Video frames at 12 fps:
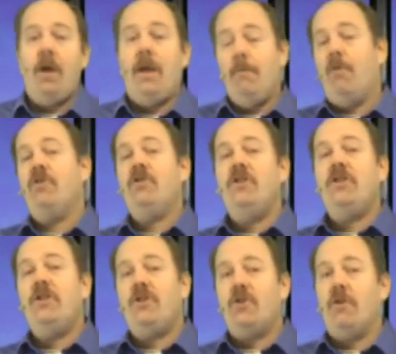
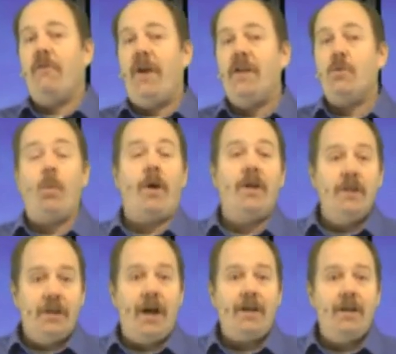emergency surveys were
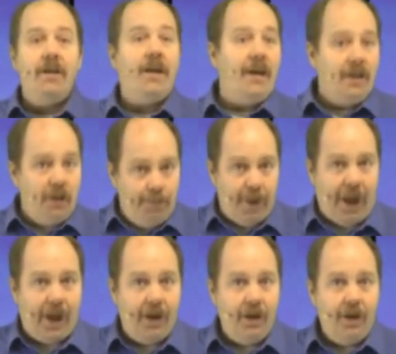conducted in the
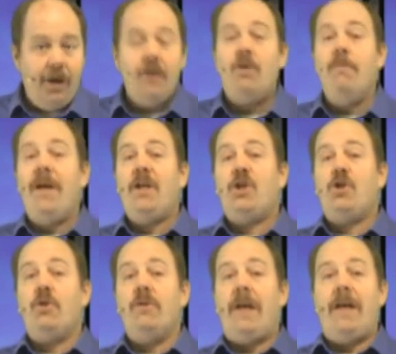bay to make
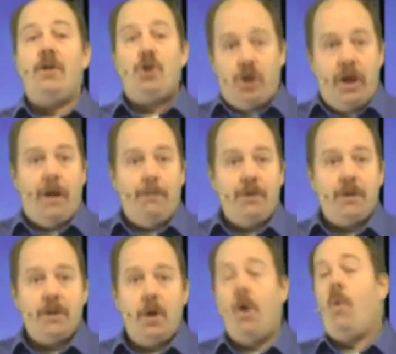sure that
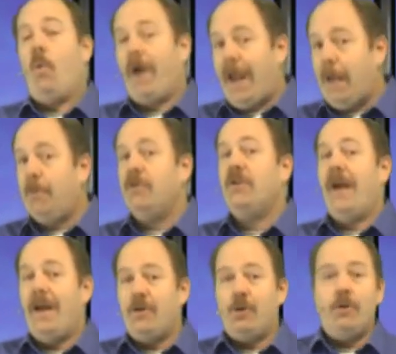ships were able
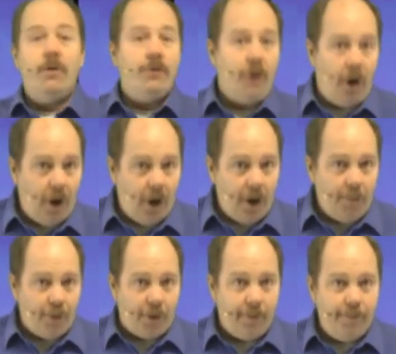to enter the
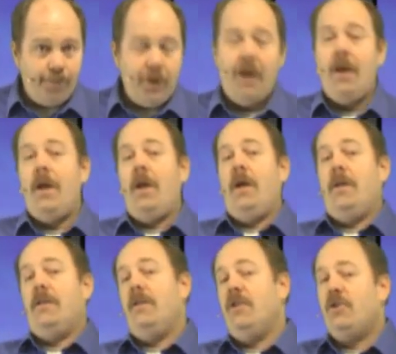harbor.
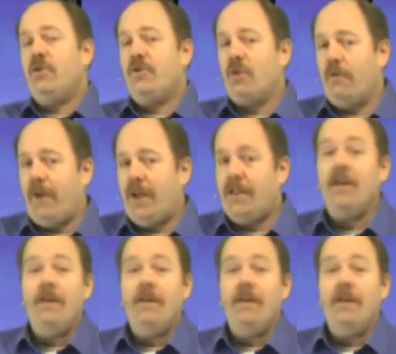The initial survey